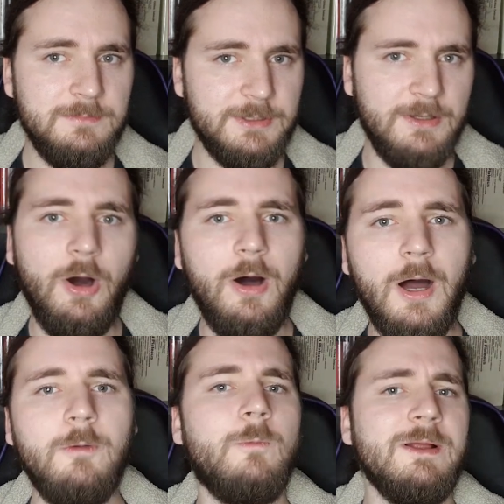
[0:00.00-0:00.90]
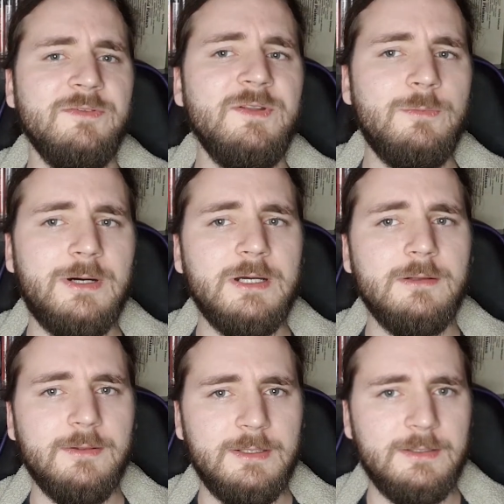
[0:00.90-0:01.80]
But once in a
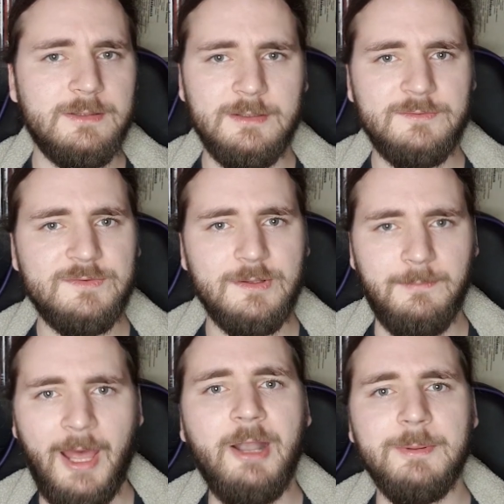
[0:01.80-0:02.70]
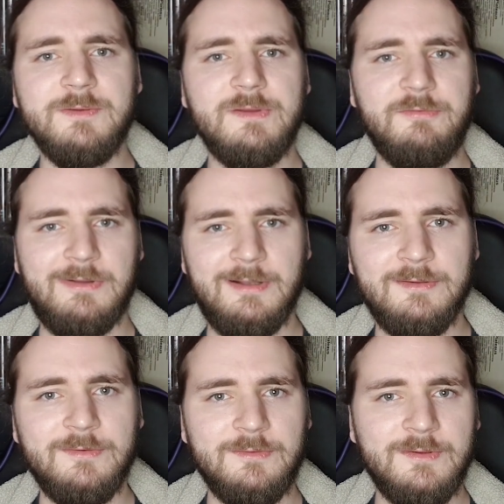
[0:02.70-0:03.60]
while, there's some anime stuff that
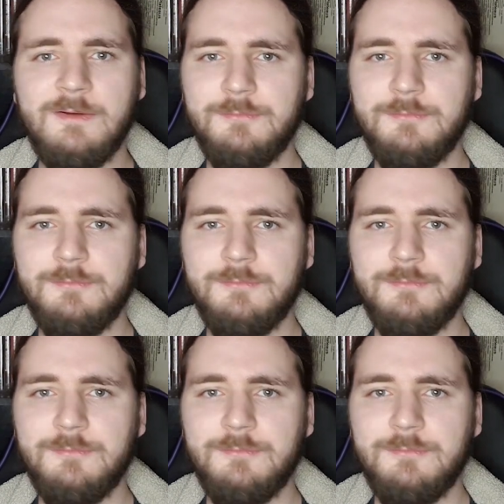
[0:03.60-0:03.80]
lands on there.